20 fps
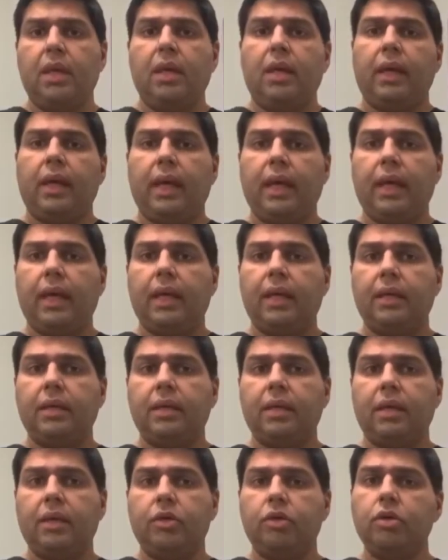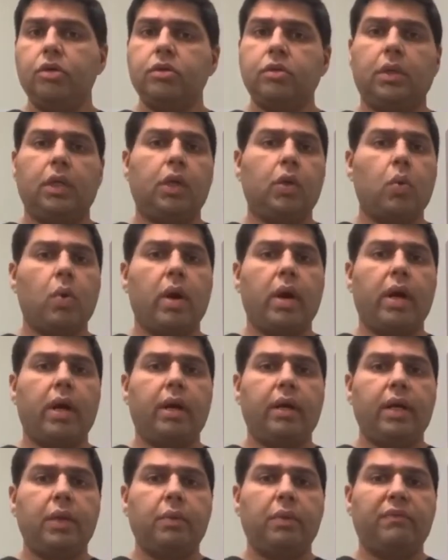and uh, usually require
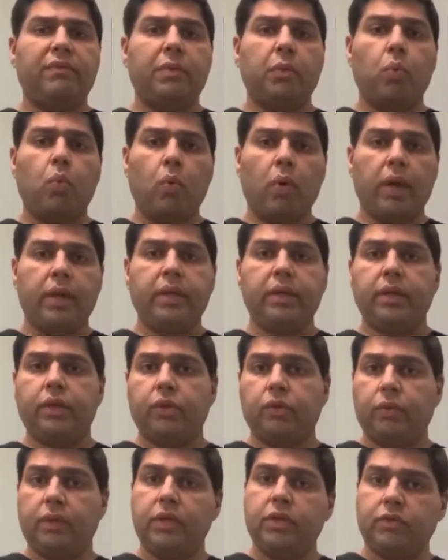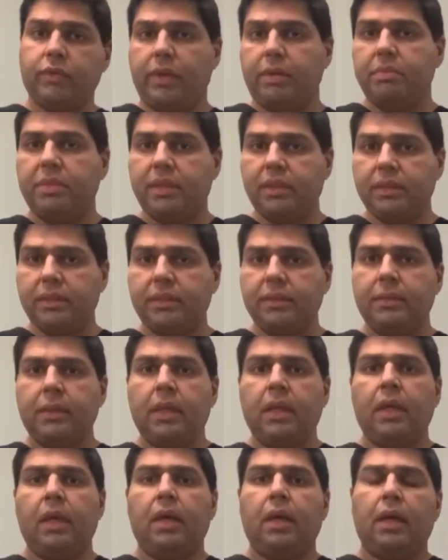anywhere from one to three treatments
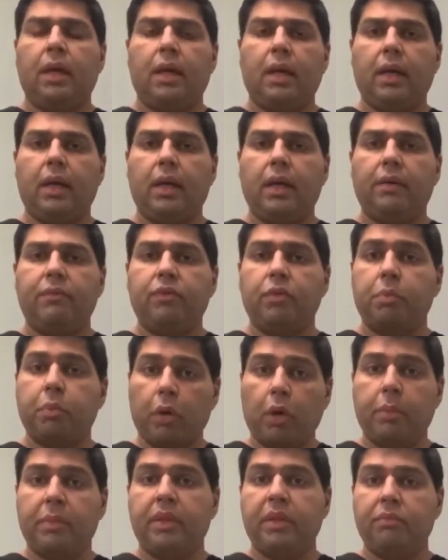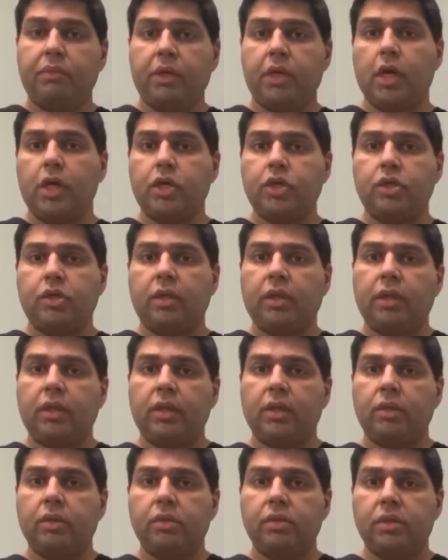uh, for permanent reduction in
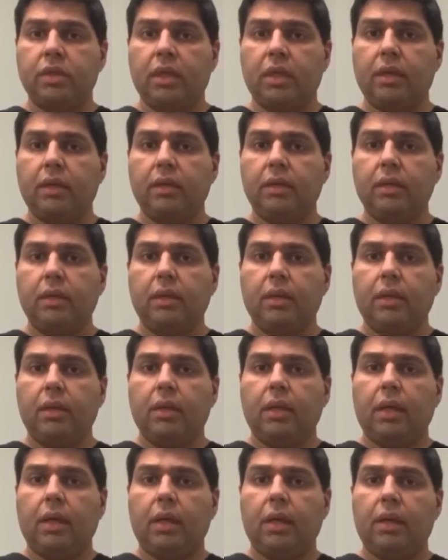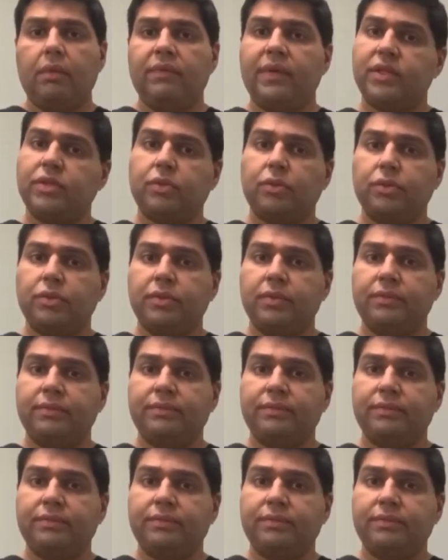those uh, uh, vessels.